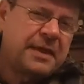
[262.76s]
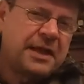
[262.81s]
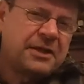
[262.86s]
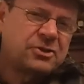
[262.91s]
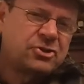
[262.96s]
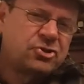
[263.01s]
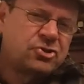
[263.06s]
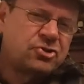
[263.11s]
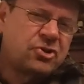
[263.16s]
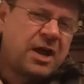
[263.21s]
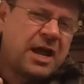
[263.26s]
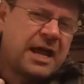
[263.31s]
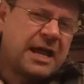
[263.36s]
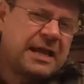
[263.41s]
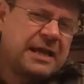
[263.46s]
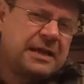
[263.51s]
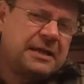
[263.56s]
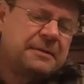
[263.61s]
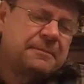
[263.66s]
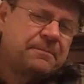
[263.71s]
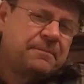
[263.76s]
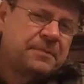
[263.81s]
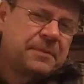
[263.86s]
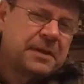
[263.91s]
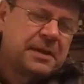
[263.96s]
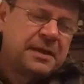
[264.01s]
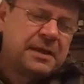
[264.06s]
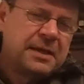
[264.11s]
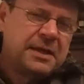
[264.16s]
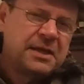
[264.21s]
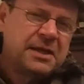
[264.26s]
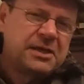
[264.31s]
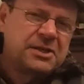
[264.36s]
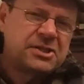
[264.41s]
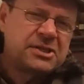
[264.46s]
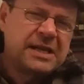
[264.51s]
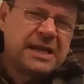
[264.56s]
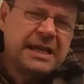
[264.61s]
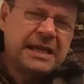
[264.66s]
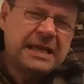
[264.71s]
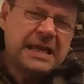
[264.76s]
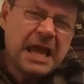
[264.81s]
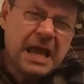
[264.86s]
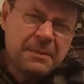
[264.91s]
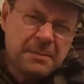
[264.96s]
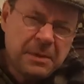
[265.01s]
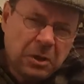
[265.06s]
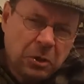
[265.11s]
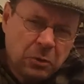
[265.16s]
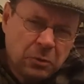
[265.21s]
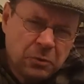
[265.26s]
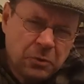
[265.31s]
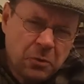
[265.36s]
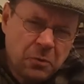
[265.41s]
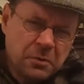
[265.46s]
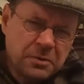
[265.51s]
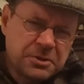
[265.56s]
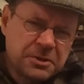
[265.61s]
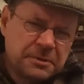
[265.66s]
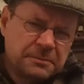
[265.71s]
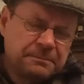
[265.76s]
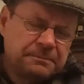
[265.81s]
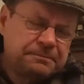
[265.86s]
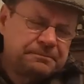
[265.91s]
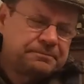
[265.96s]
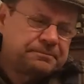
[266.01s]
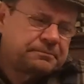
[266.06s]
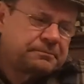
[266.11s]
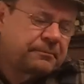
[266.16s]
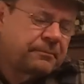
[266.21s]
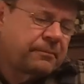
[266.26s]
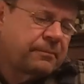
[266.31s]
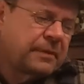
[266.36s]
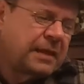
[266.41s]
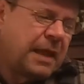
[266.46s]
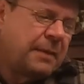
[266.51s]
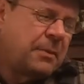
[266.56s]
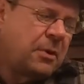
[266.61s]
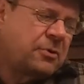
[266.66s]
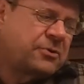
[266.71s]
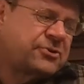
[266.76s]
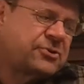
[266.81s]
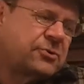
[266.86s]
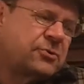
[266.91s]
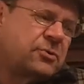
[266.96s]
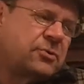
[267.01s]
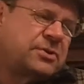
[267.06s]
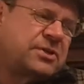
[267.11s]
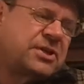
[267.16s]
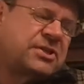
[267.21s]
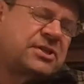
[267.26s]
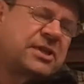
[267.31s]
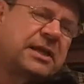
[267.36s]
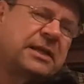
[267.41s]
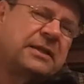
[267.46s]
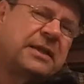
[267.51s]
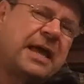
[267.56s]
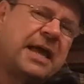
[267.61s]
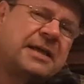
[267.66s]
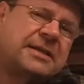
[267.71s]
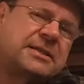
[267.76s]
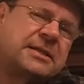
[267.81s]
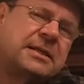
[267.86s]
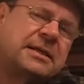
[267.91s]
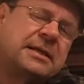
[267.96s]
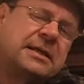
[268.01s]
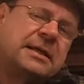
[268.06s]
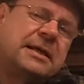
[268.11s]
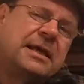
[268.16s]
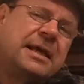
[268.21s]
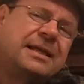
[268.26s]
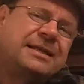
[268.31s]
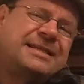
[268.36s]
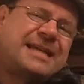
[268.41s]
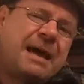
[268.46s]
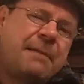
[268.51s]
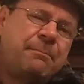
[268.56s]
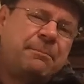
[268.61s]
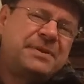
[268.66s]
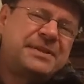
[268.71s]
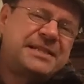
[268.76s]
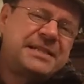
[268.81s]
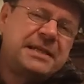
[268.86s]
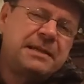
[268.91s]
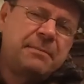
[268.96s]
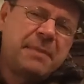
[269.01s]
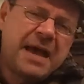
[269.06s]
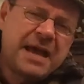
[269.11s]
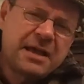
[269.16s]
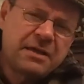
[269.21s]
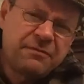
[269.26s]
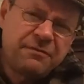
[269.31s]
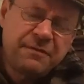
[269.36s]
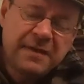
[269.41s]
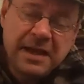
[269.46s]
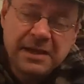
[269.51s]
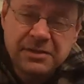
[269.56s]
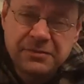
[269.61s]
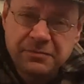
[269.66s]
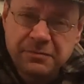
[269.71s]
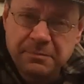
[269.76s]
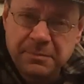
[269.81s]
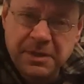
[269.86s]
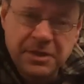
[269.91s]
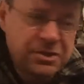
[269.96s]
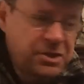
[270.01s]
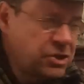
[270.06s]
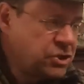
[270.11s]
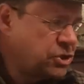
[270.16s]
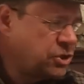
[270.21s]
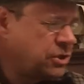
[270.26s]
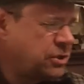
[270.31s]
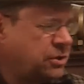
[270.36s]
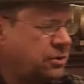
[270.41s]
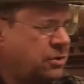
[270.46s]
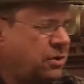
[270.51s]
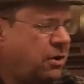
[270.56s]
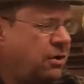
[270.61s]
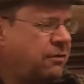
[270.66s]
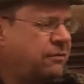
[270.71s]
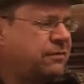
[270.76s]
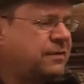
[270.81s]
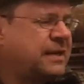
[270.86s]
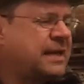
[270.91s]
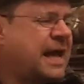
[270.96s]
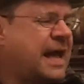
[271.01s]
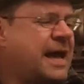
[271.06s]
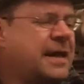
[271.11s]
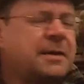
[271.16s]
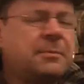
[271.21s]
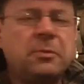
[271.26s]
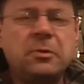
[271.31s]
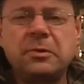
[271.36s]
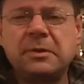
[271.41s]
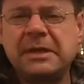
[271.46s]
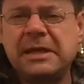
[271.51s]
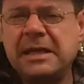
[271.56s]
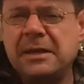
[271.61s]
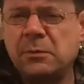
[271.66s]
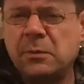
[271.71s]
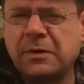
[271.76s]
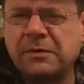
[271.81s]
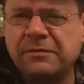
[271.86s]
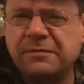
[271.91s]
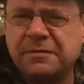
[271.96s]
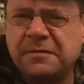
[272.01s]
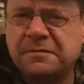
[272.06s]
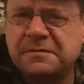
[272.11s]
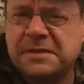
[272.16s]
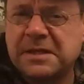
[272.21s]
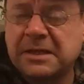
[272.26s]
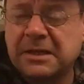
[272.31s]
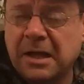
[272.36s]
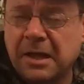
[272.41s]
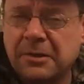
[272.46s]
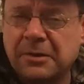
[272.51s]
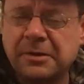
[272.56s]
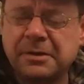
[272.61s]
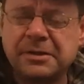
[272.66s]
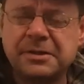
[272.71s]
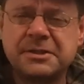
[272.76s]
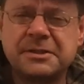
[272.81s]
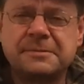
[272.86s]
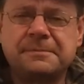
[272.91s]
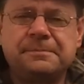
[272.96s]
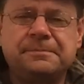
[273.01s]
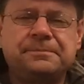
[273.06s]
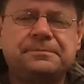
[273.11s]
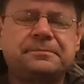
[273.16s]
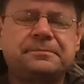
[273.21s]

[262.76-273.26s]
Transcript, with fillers: That dry, slight chemical note. I'm also noticing that damp teabag effect from the addition of caramel E150 colourant,